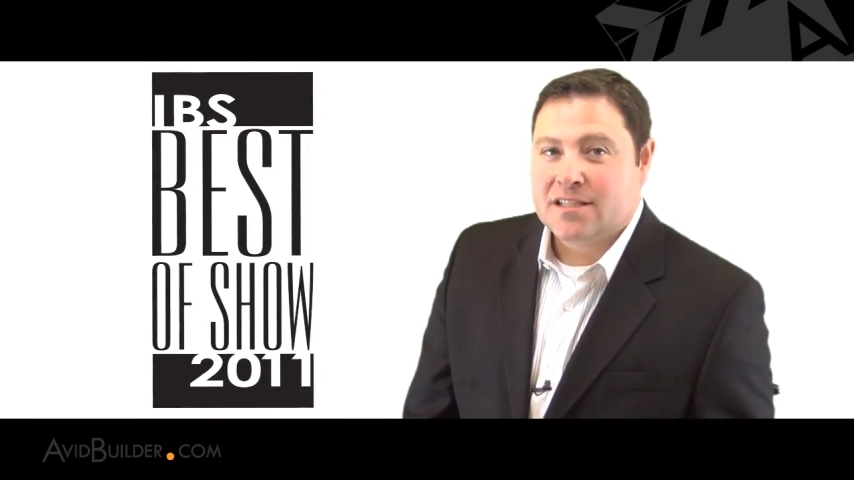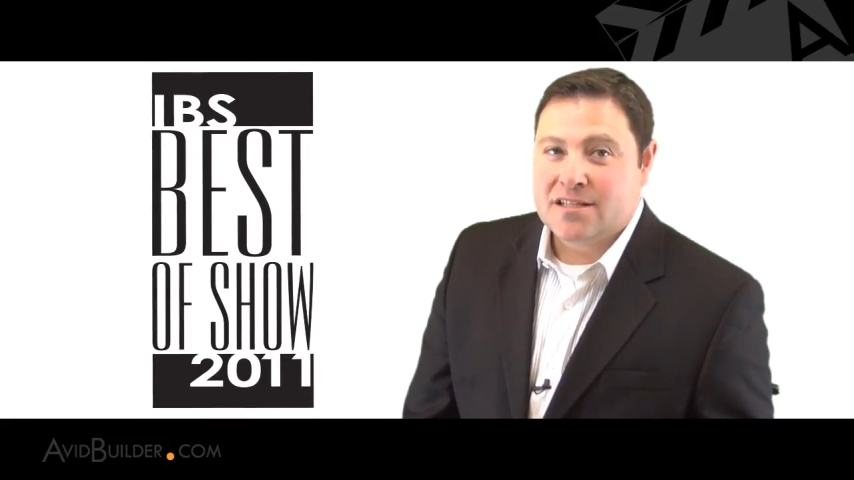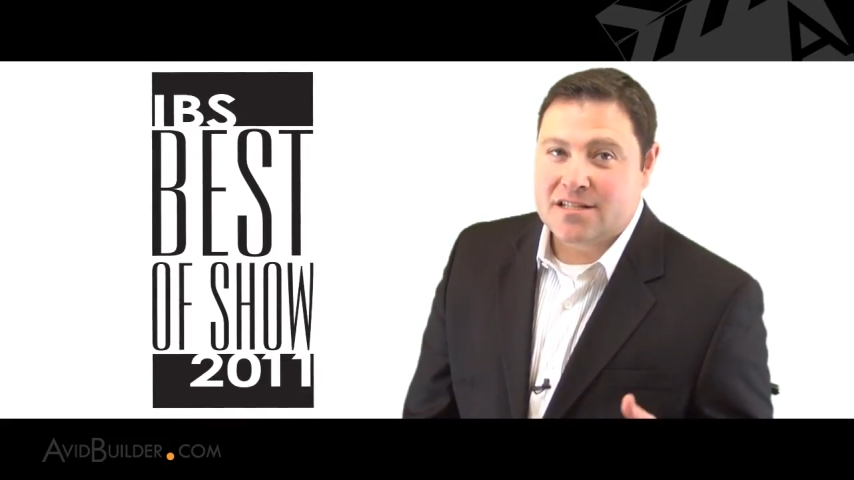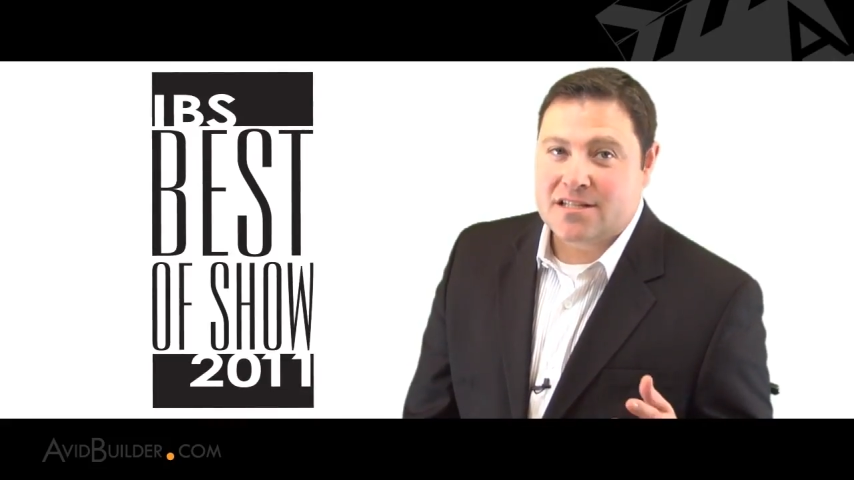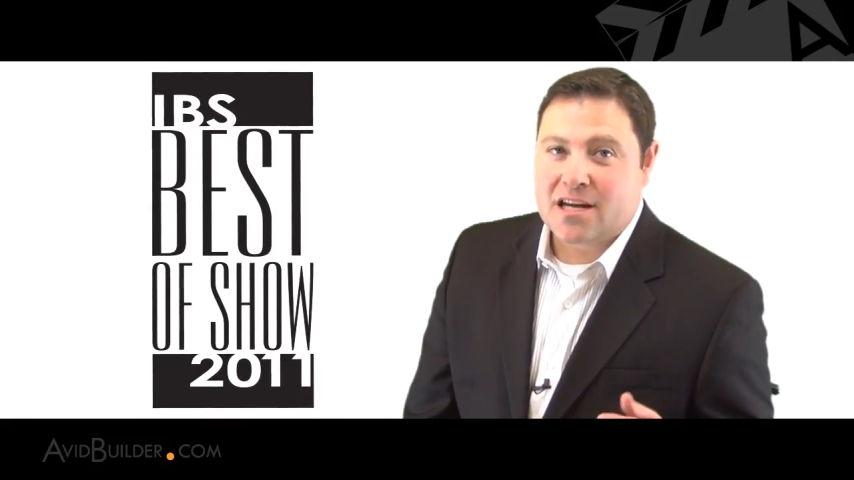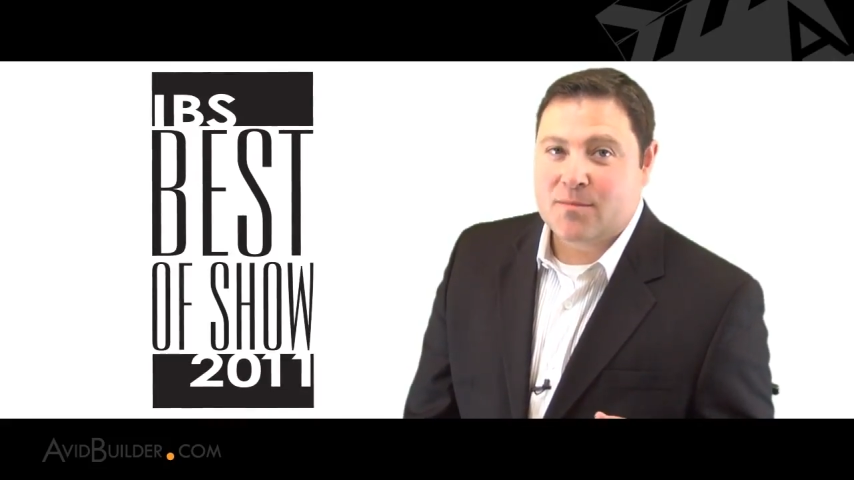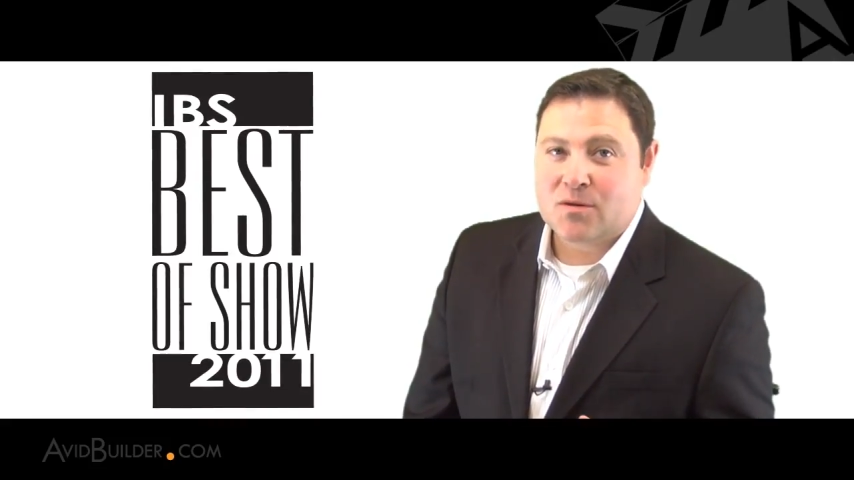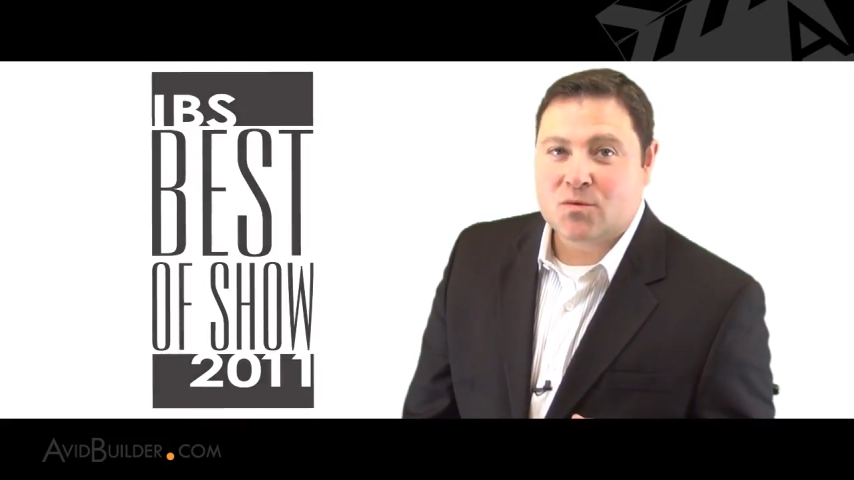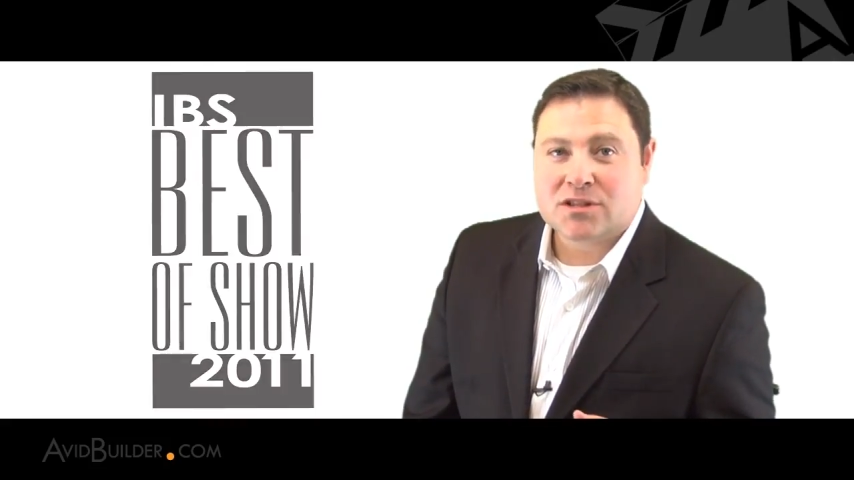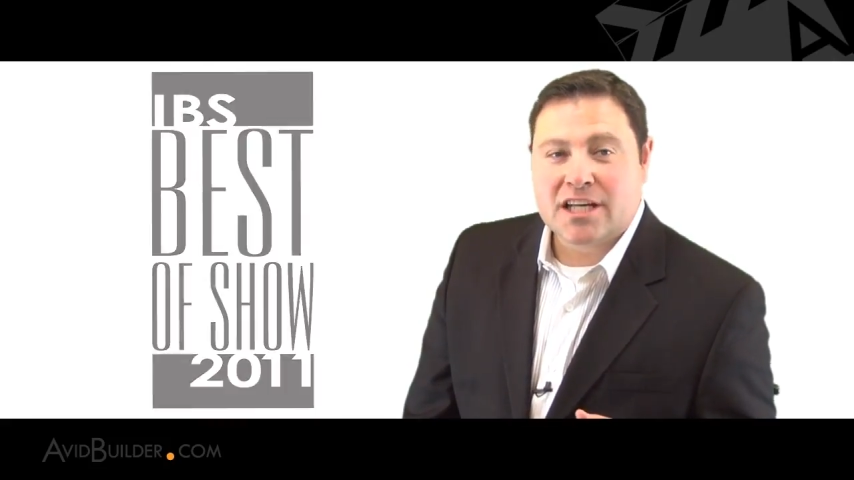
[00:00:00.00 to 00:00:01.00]
In this
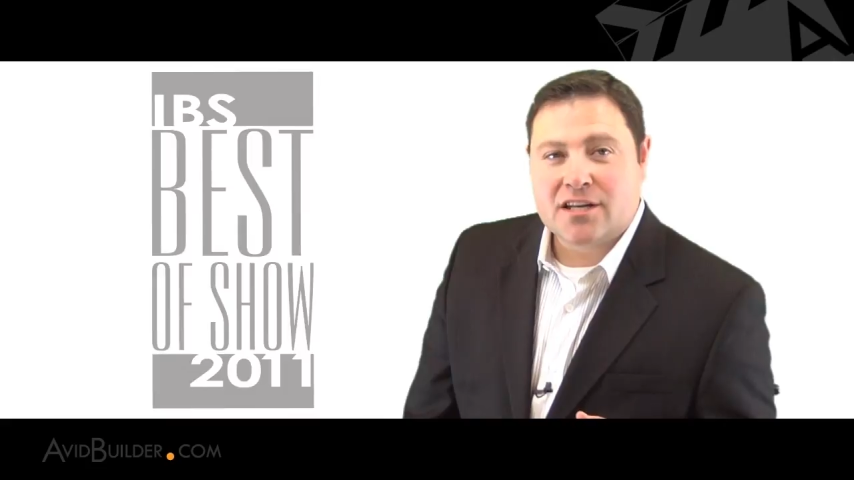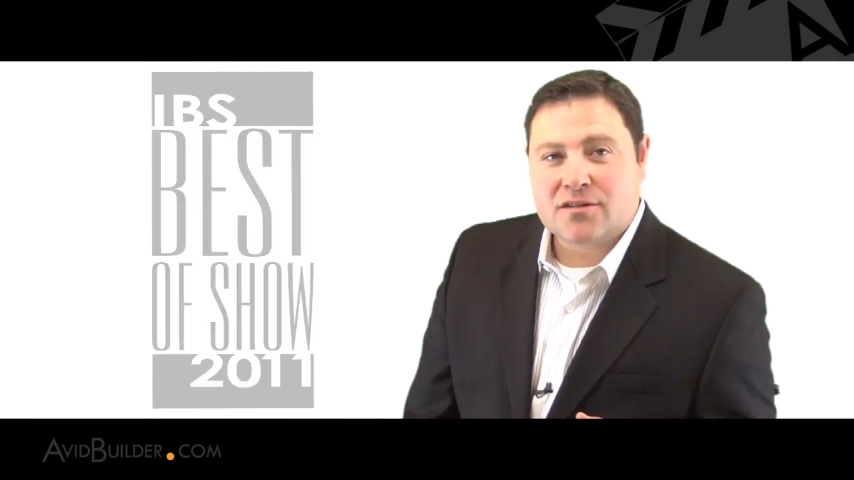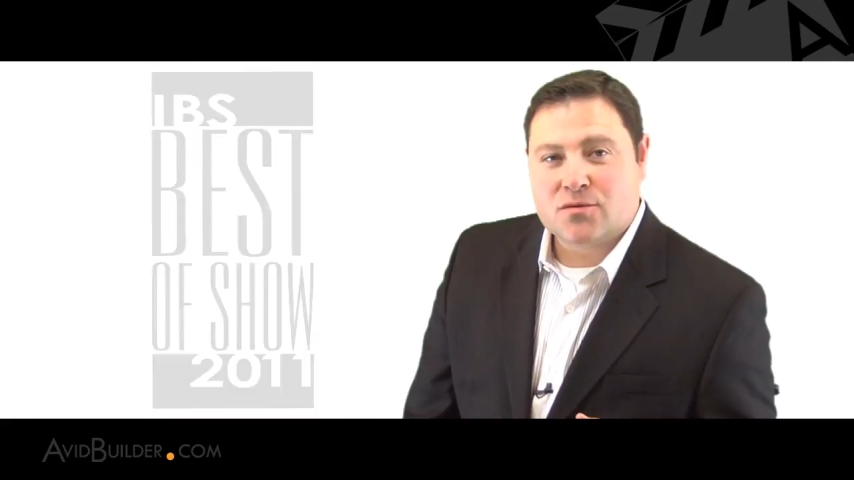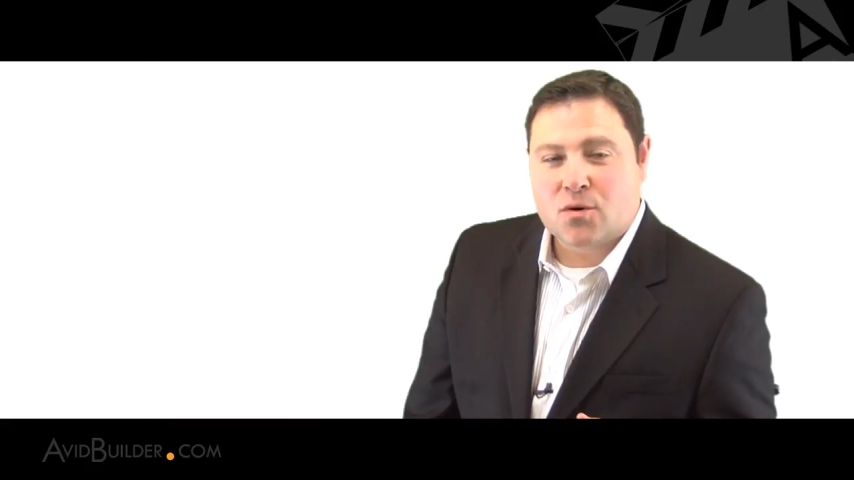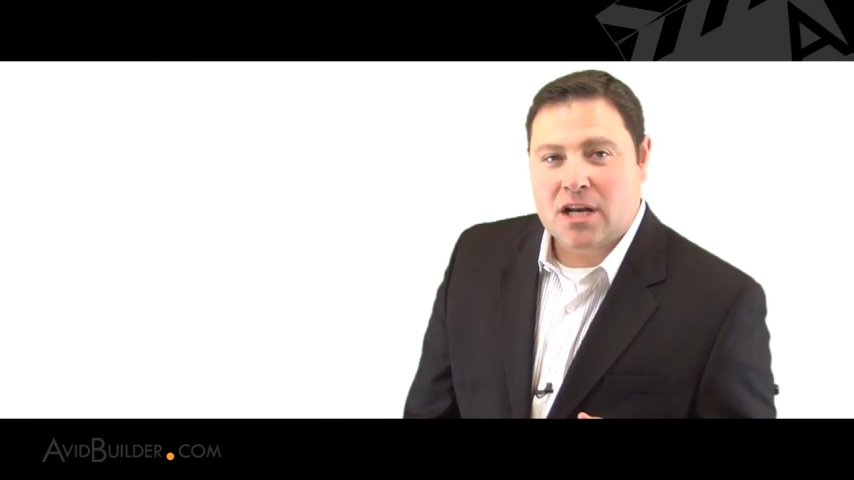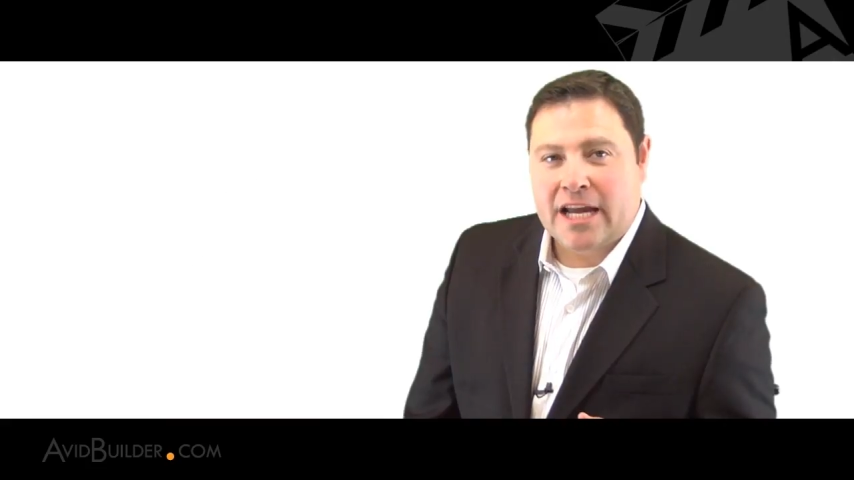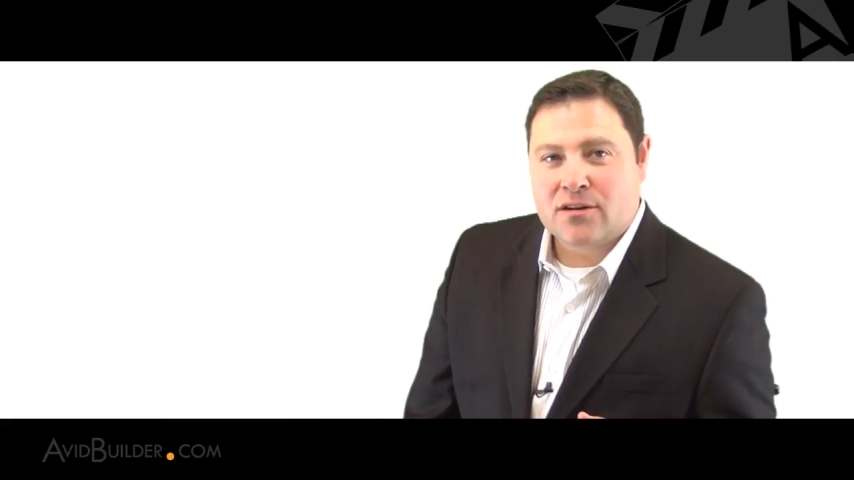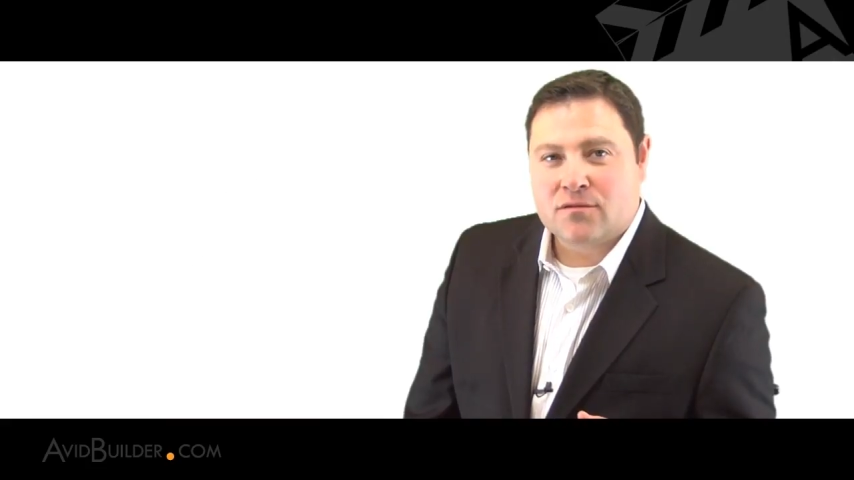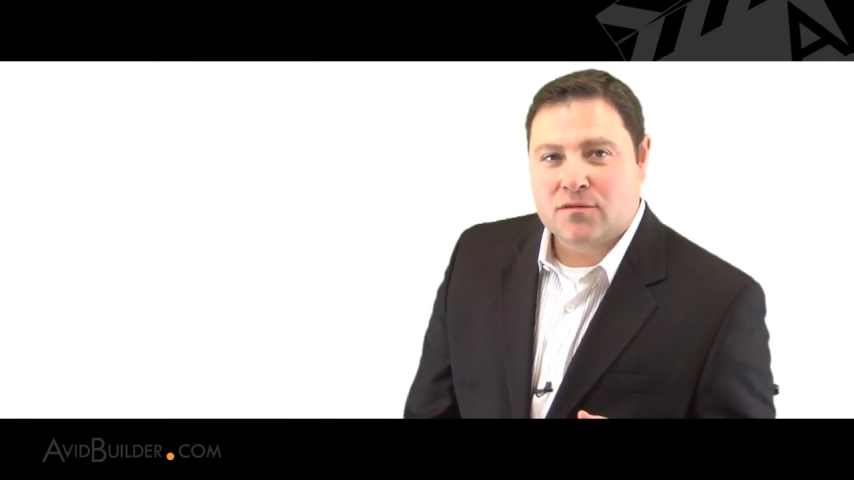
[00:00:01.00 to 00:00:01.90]
segment, we'll take you to Orlando,